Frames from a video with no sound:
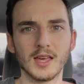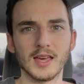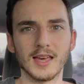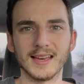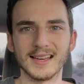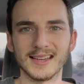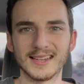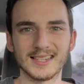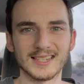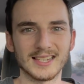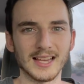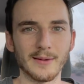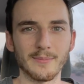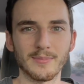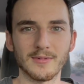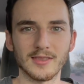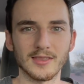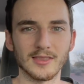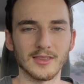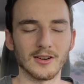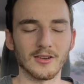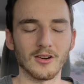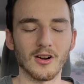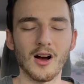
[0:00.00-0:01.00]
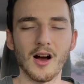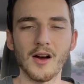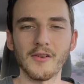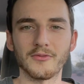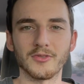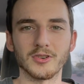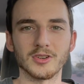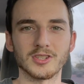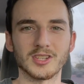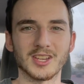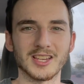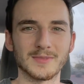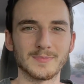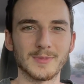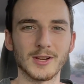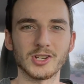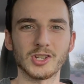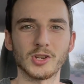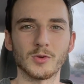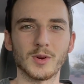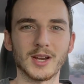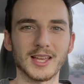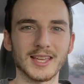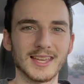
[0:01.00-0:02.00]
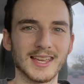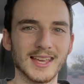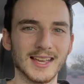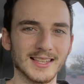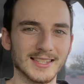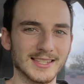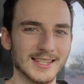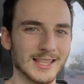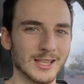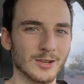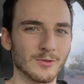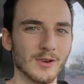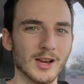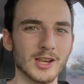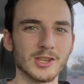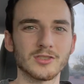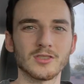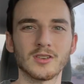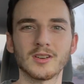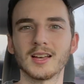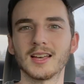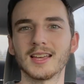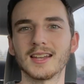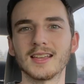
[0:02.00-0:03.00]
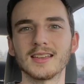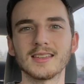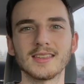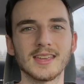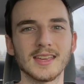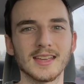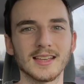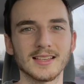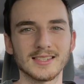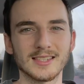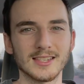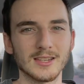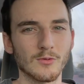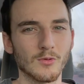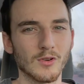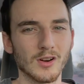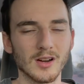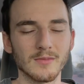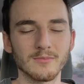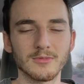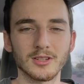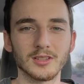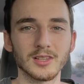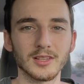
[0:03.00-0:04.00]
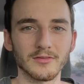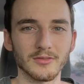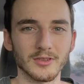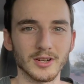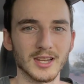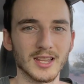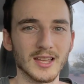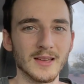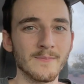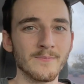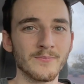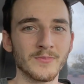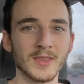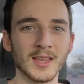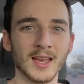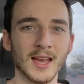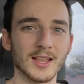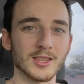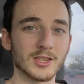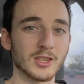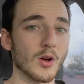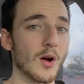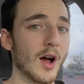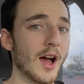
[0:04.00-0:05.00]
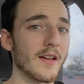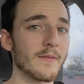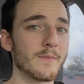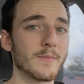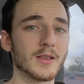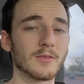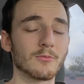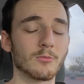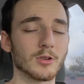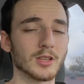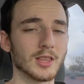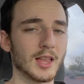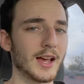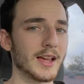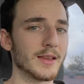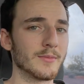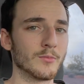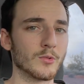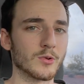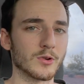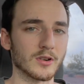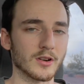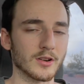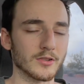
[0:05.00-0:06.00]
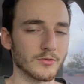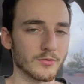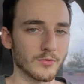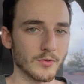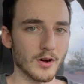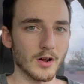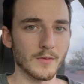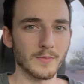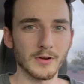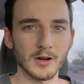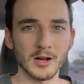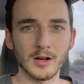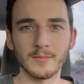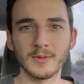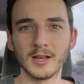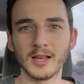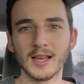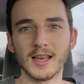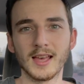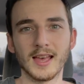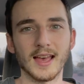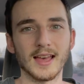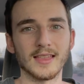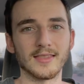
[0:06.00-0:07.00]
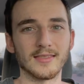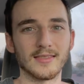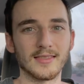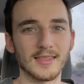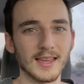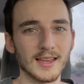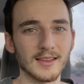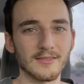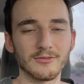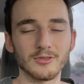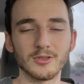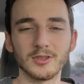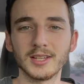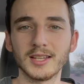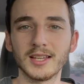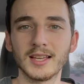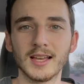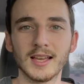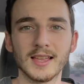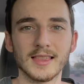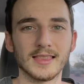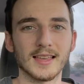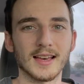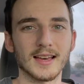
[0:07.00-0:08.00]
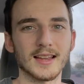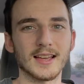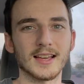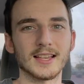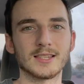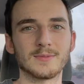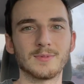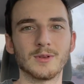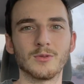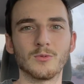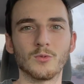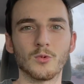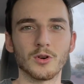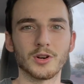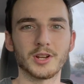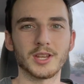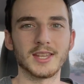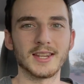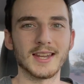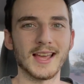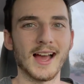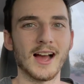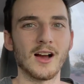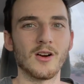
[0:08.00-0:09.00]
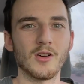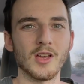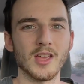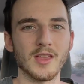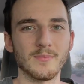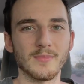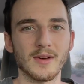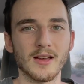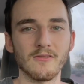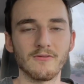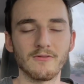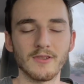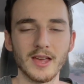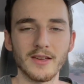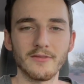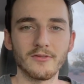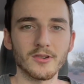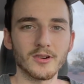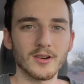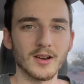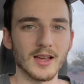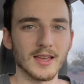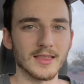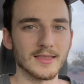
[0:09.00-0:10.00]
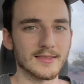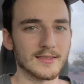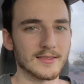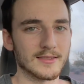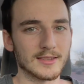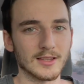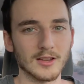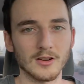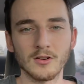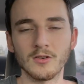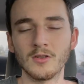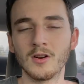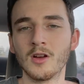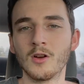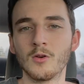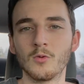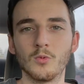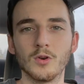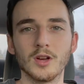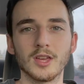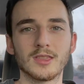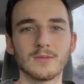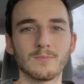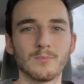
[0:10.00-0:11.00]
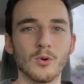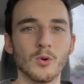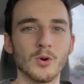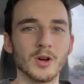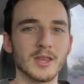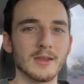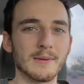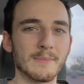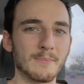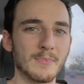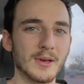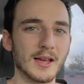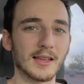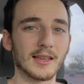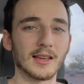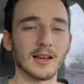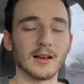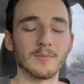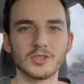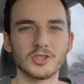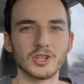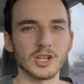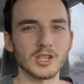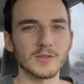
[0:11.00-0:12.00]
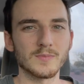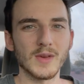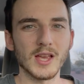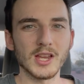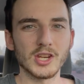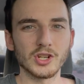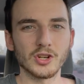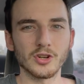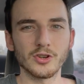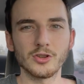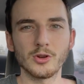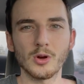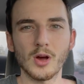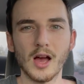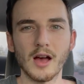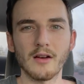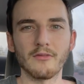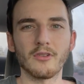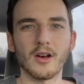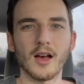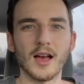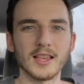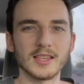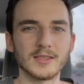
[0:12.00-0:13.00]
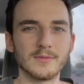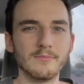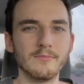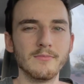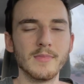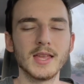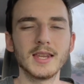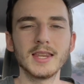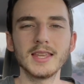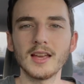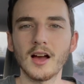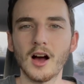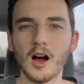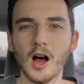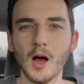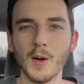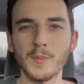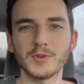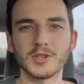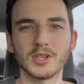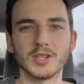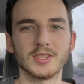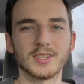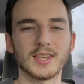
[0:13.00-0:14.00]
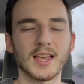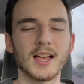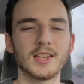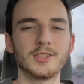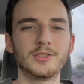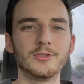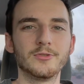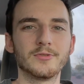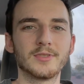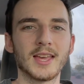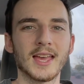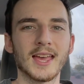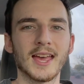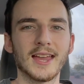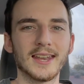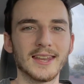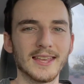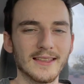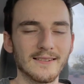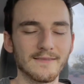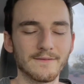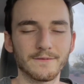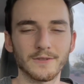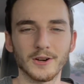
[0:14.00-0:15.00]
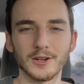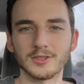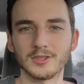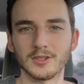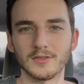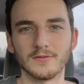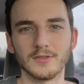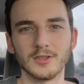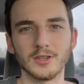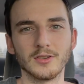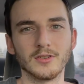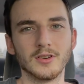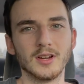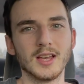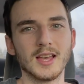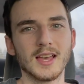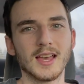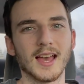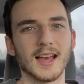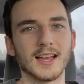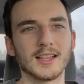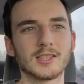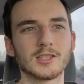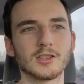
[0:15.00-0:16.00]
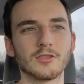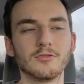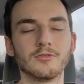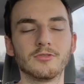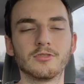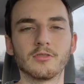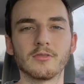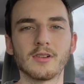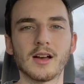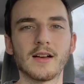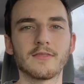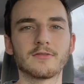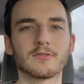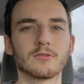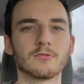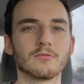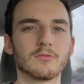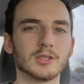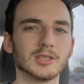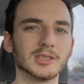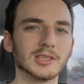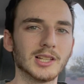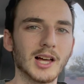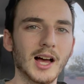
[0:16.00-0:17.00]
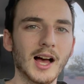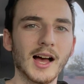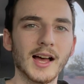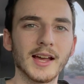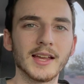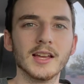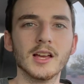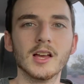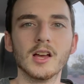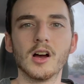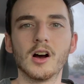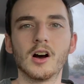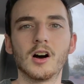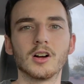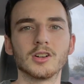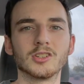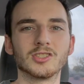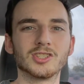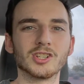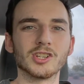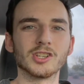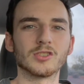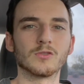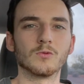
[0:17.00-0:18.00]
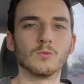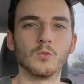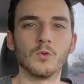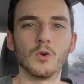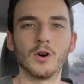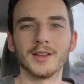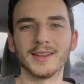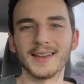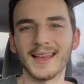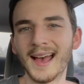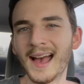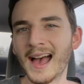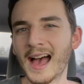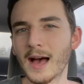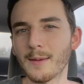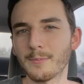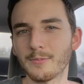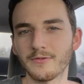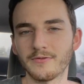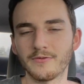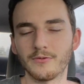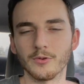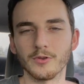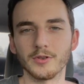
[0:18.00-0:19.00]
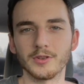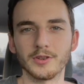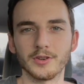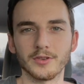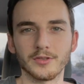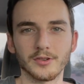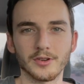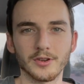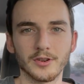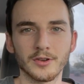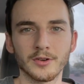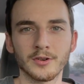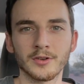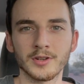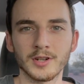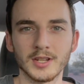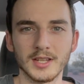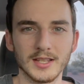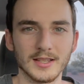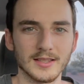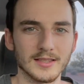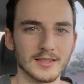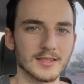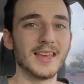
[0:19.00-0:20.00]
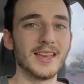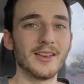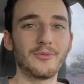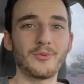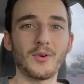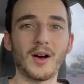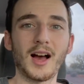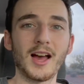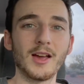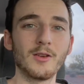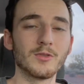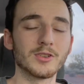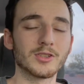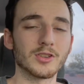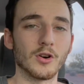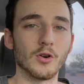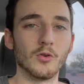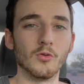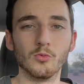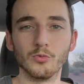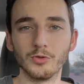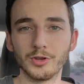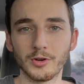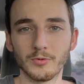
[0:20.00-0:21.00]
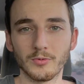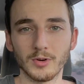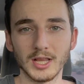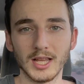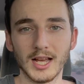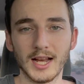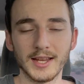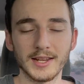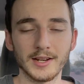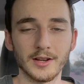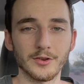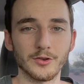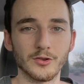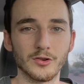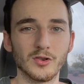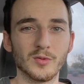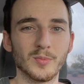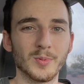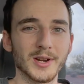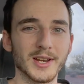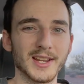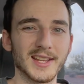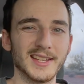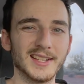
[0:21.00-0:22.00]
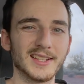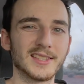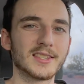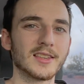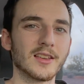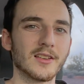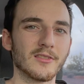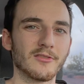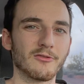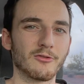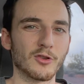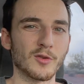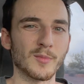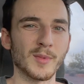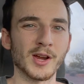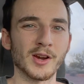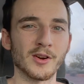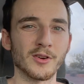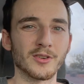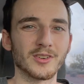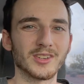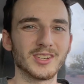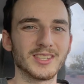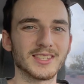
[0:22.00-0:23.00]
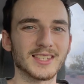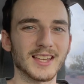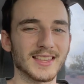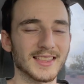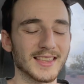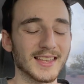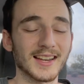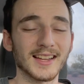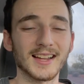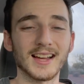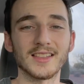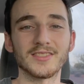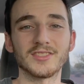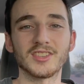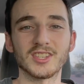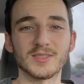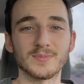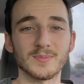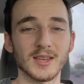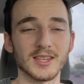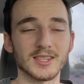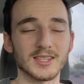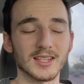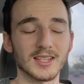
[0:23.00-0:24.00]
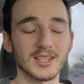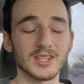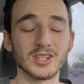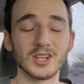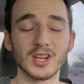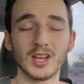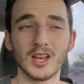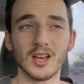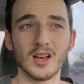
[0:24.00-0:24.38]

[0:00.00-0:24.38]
accept their offers, especially when I can't see the restaurant and I can't see where I'm delivering it. And so I've been relying more on Grubhub, and thankfully that has been working out in my favor, and so with Point Pickup. Just make sure you have as many options as you can in front of you, and so you don't have to rely on just one app for your earnings. If I was only relying on Uber Eats for my earnings and then I got this message,